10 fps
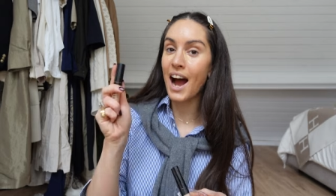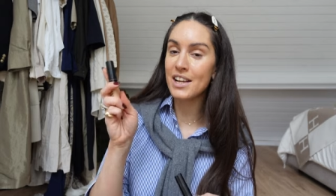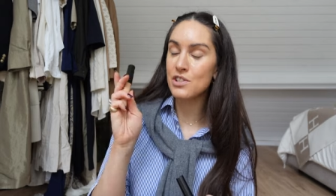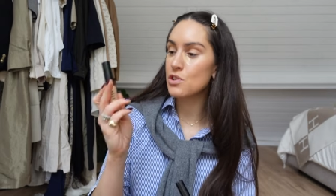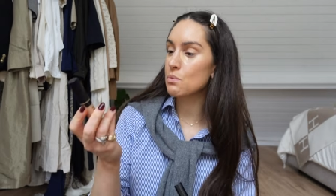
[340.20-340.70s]

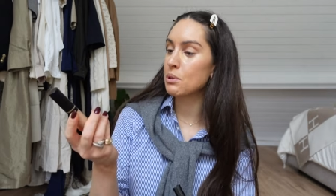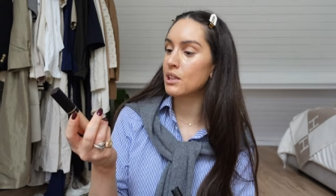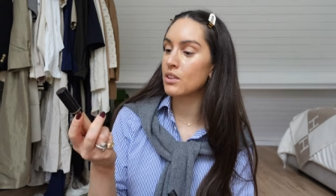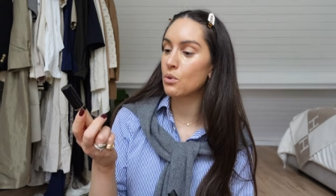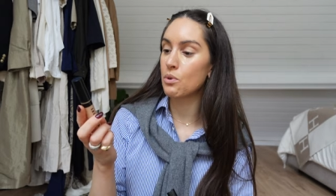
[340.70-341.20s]
has to
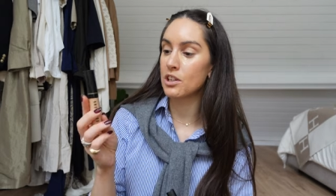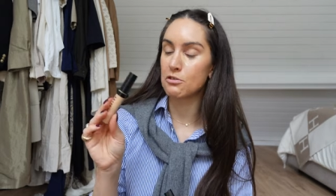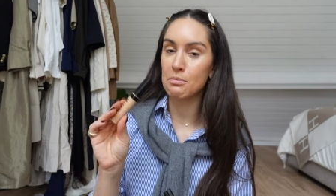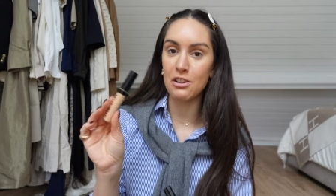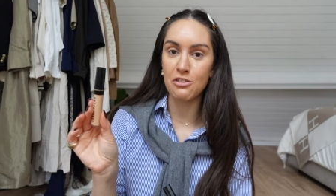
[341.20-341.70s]
be one
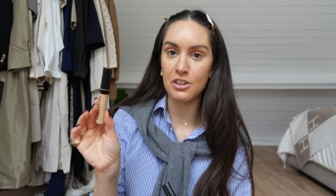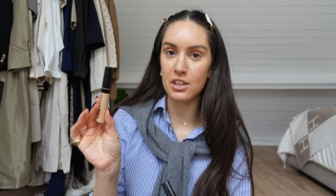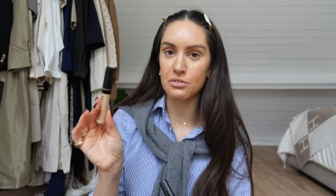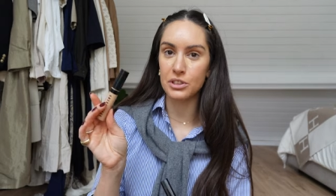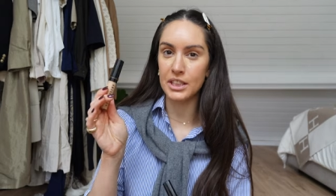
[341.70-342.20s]
of my
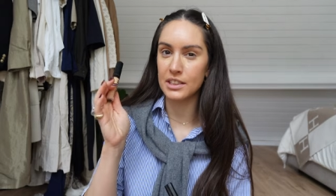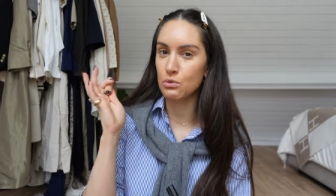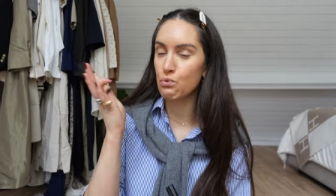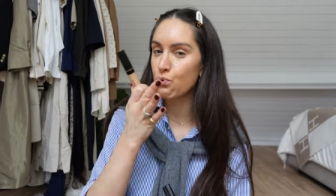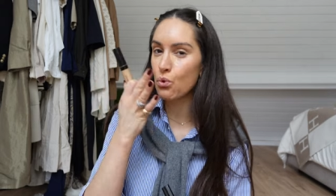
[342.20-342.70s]
favorite
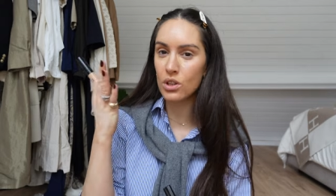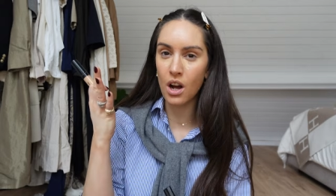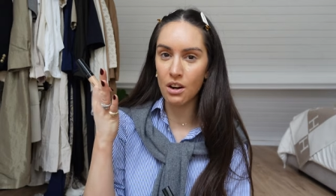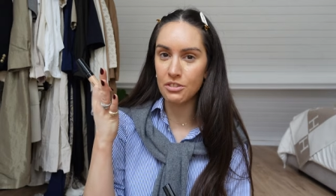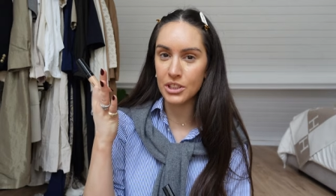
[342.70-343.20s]
full
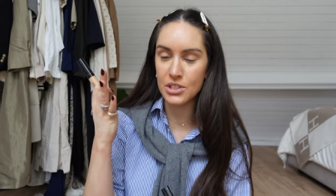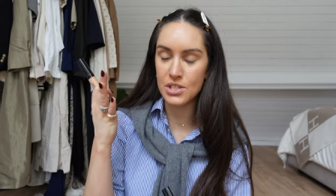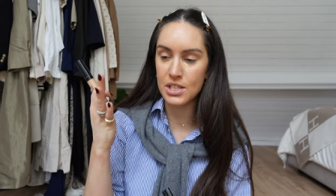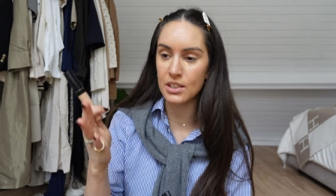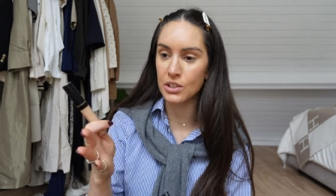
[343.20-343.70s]
cover
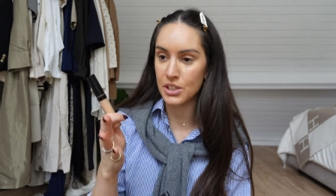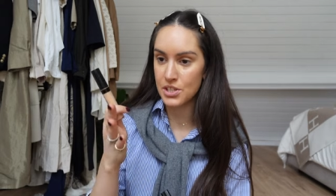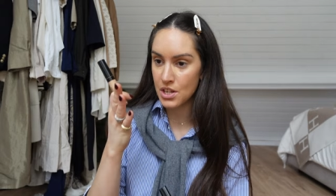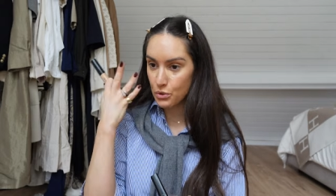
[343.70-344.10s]
concealers.